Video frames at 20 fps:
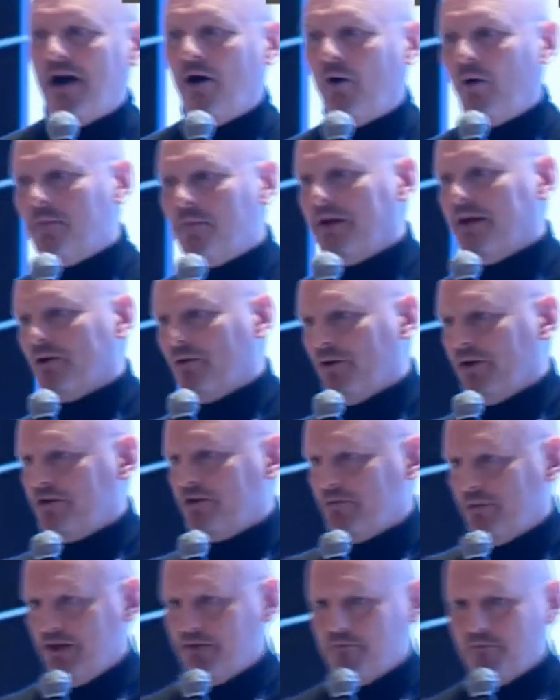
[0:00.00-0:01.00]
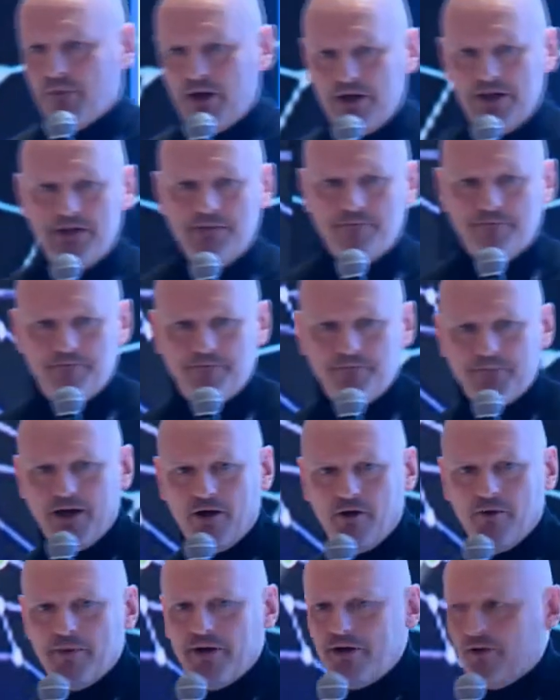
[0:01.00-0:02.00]
how am I going to make money?
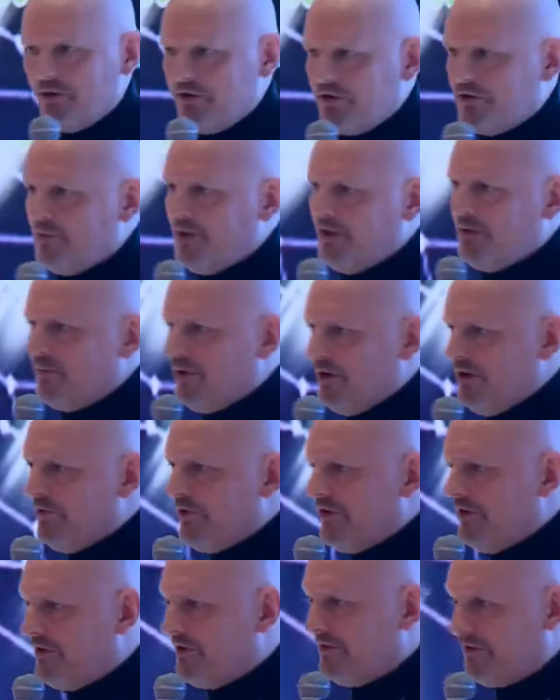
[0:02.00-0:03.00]
How am I going to make money with